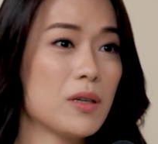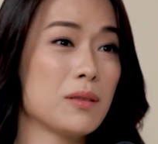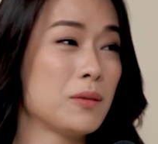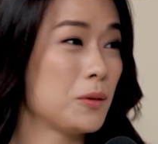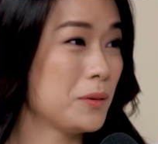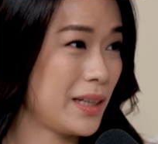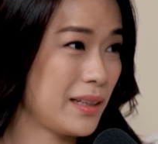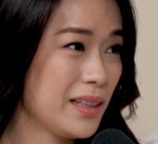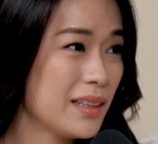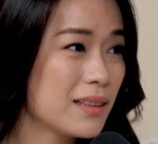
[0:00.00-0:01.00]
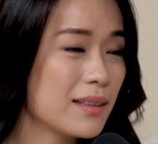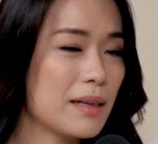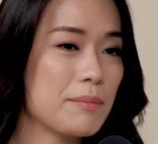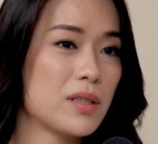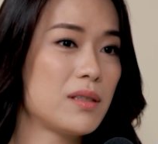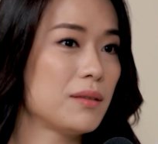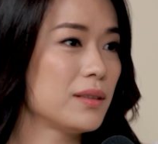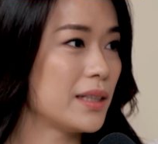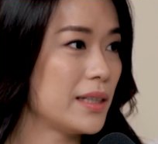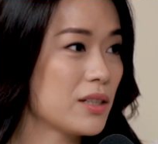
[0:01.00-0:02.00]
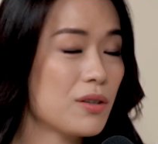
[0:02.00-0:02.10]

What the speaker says: not good at it. I'm still learning.